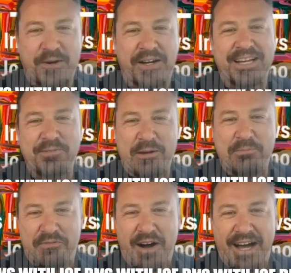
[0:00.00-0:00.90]
it. it would
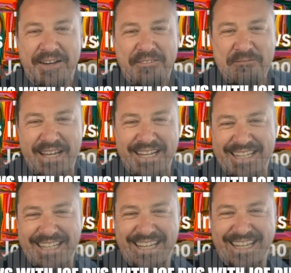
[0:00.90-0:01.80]
be fun.
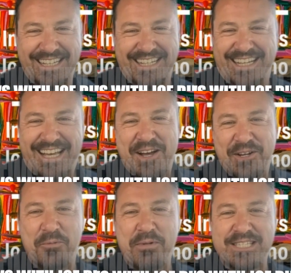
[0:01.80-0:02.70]
Mm-hmm.
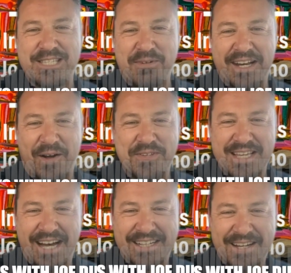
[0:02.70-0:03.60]
Could make some money on the
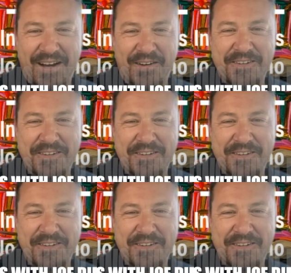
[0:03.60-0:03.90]
side, I, you know.